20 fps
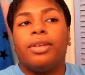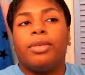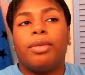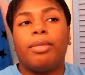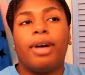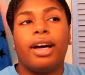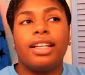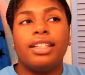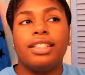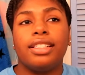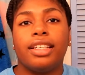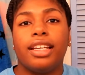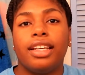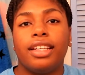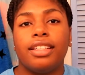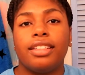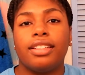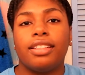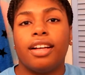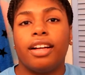when my
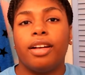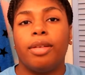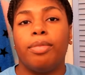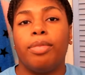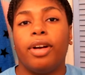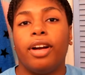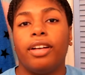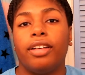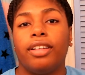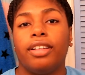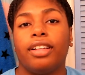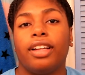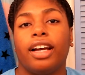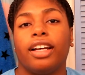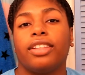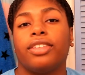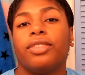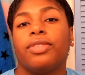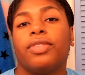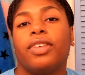skin started burning
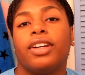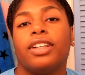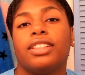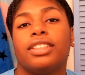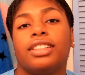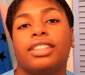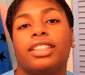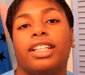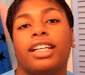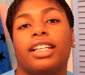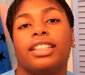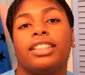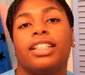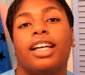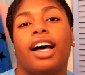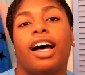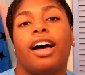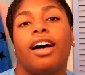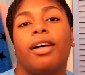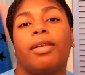like the first or second
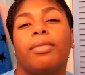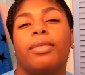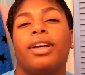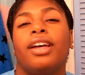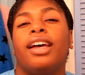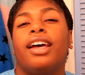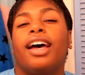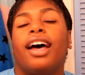time,